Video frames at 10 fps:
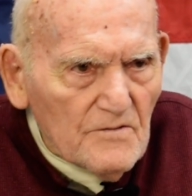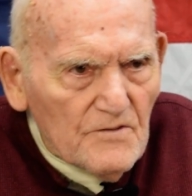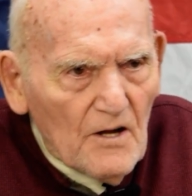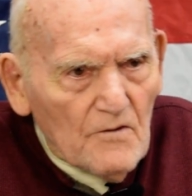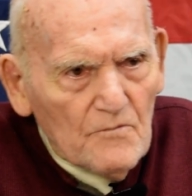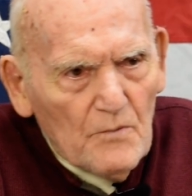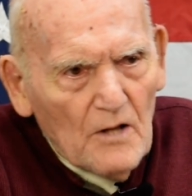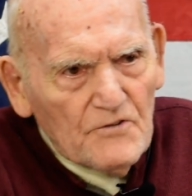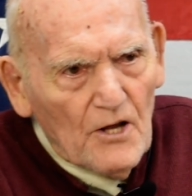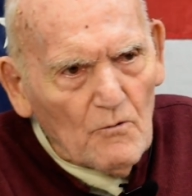
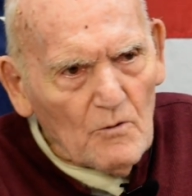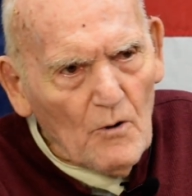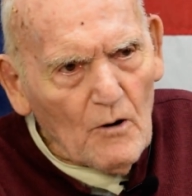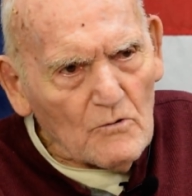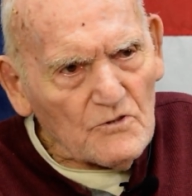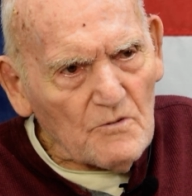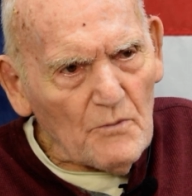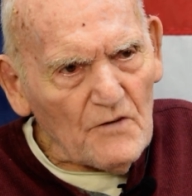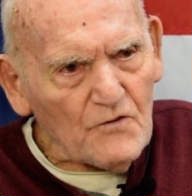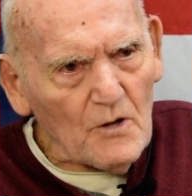Delwood Ballroom in
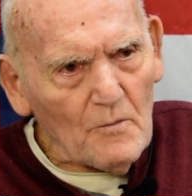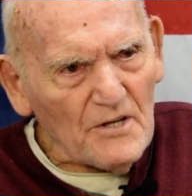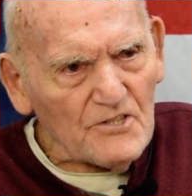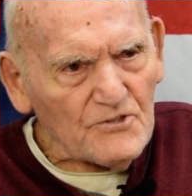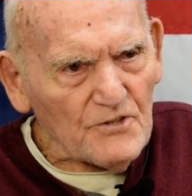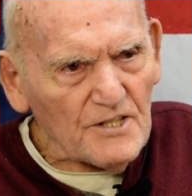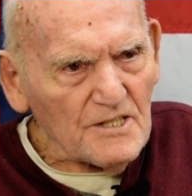Buffalo on Main Street.